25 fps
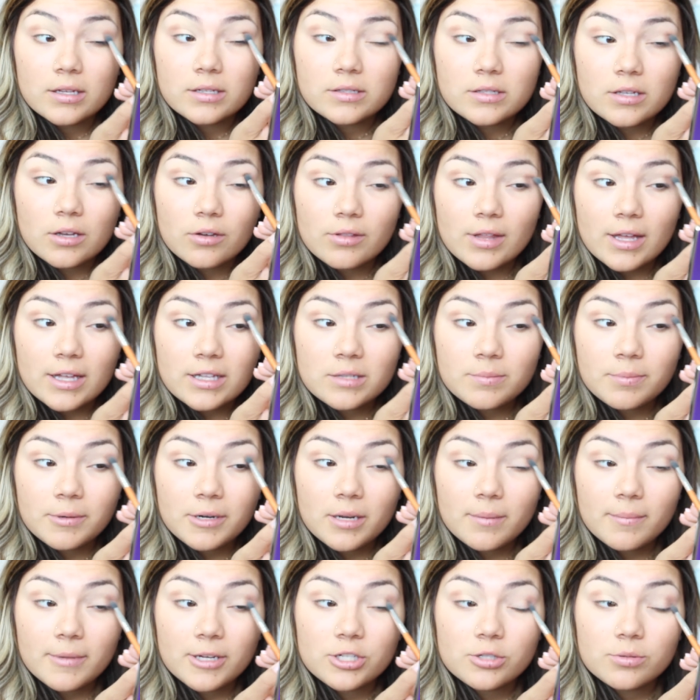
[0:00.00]
So that's
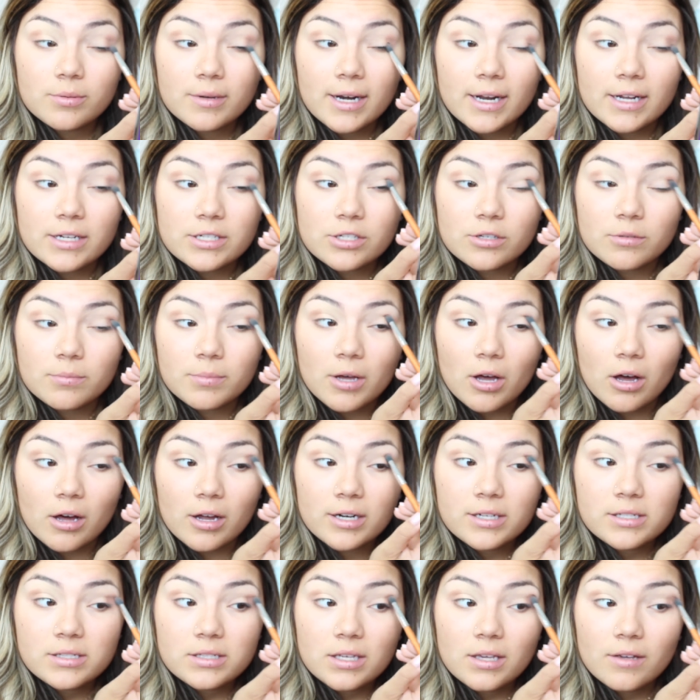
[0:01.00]
pretty much what I do, but
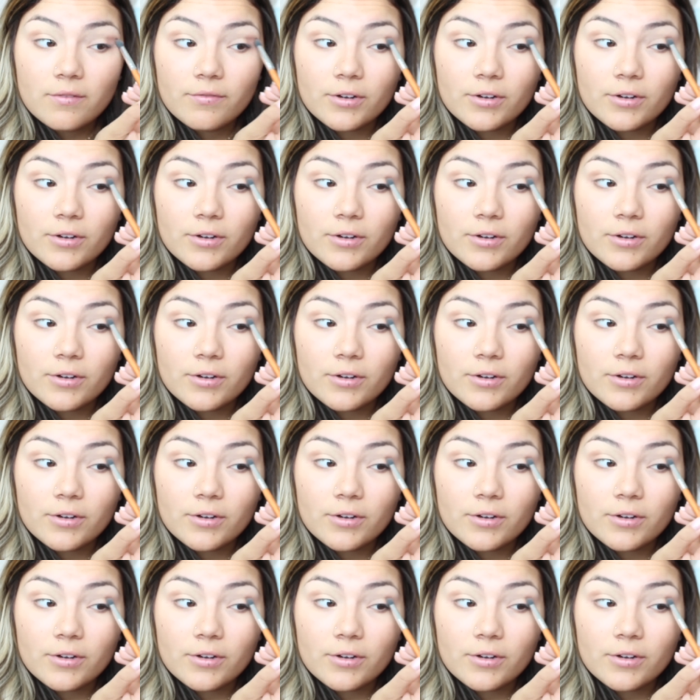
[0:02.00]
honestly,